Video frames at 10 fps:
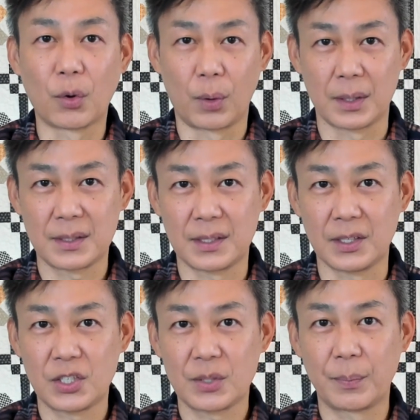cross
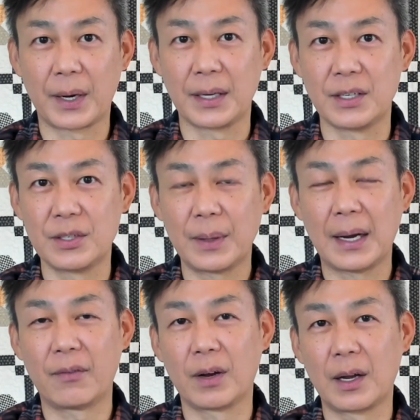stitch, but I do
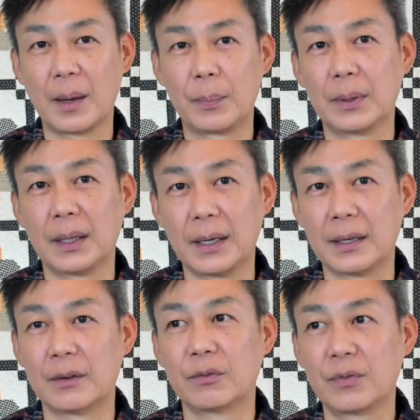have a couple
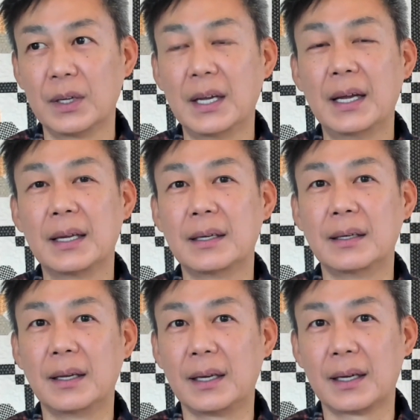of
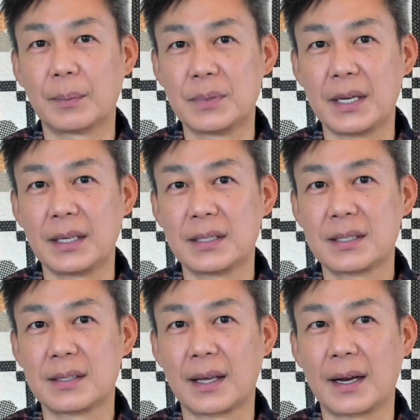knitting
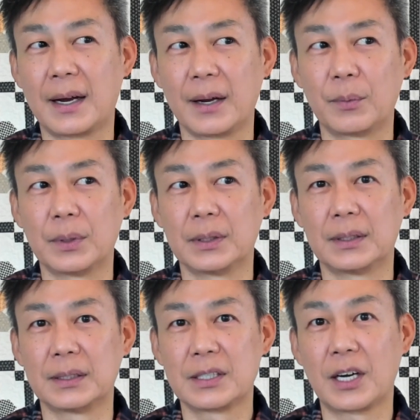updates that I
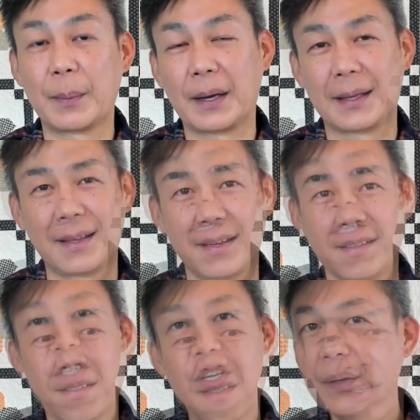will talk about at the
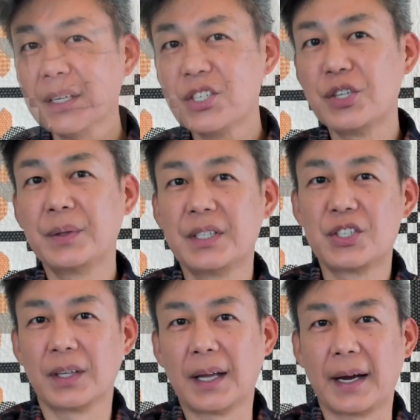end. During June and
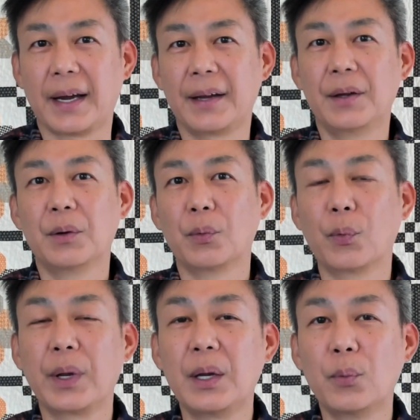July,
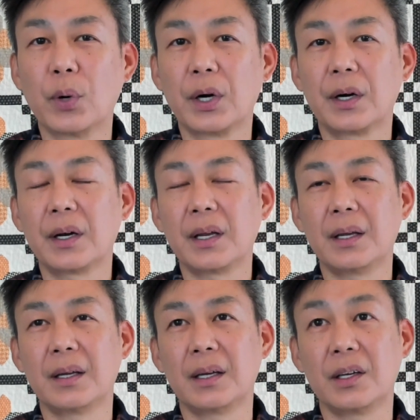we were
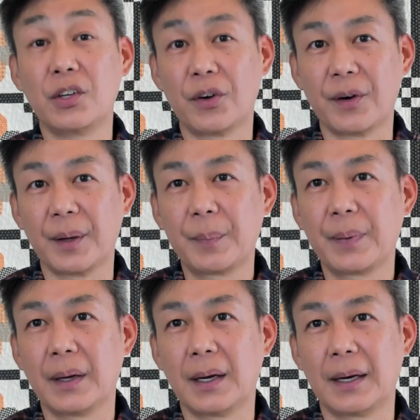in Europe